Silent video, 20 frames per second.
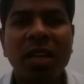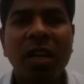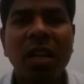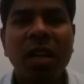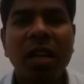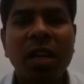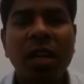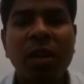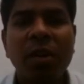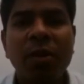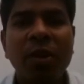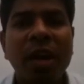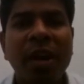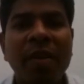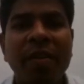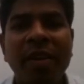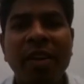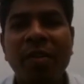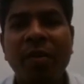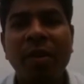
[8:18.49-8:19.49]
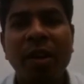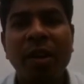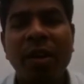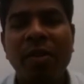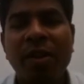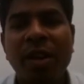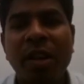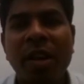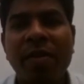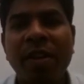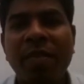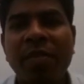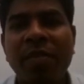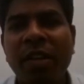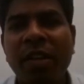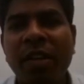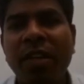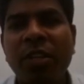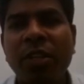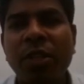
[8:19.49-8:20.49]
And if in case you
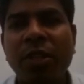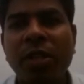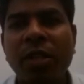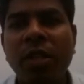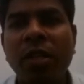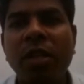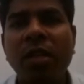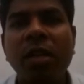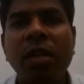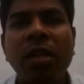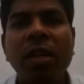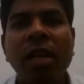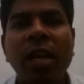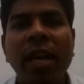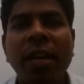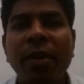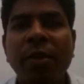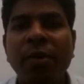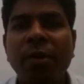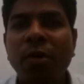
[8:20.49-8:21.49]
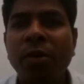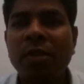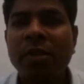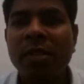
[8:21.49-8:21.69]
are a very niche skill, you